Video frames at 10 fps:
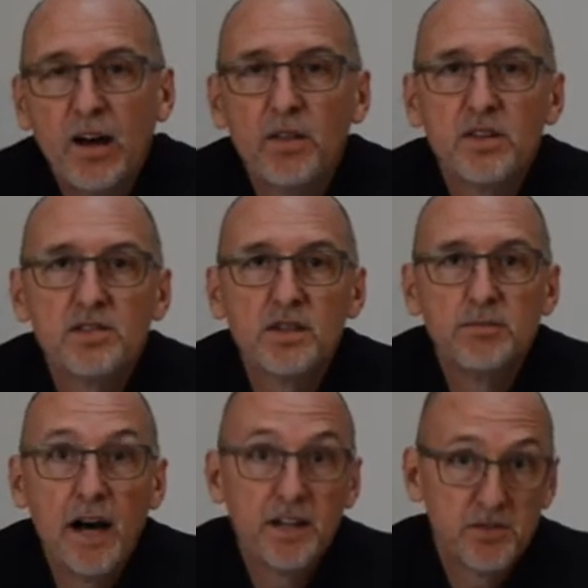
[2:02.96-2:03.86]
there's a
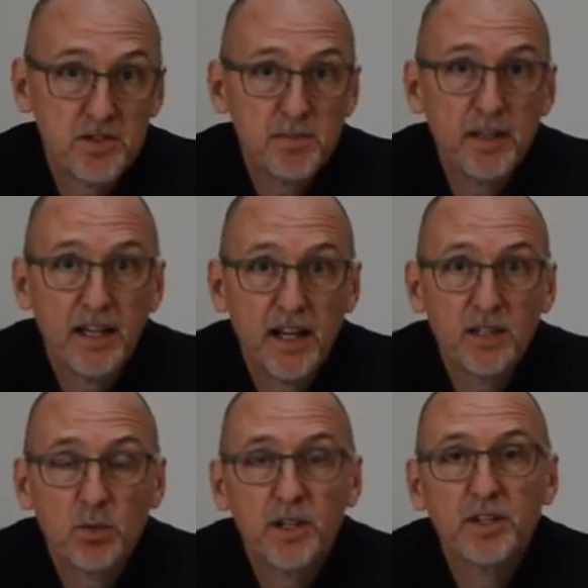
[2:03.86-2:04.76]
modern spin on
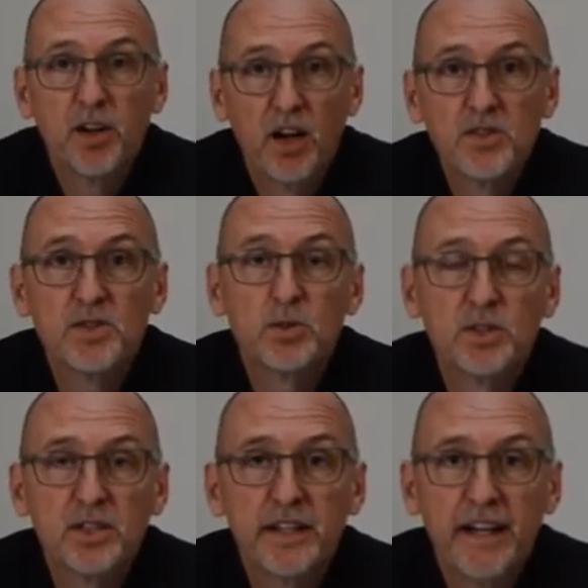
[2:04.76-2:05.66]
it where you're also
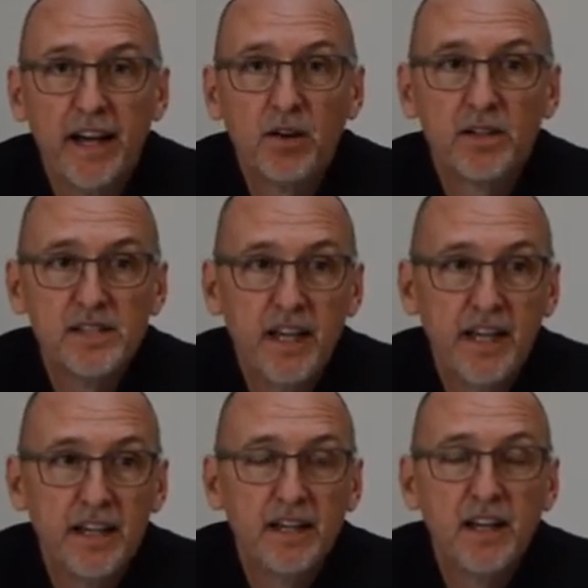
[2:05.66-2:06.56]
learning how to
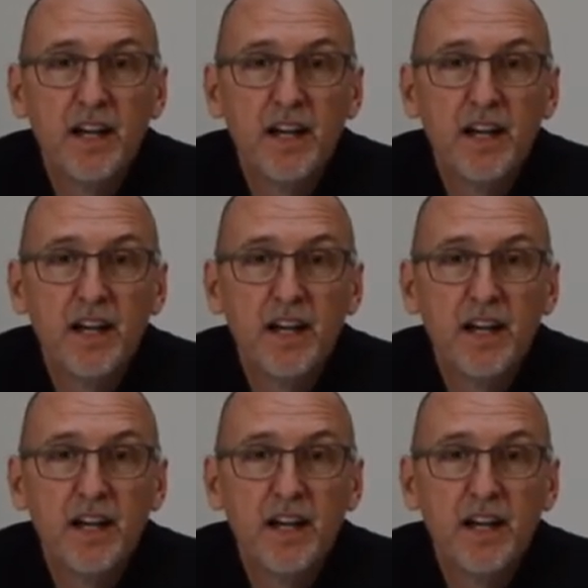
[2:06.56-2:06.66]
take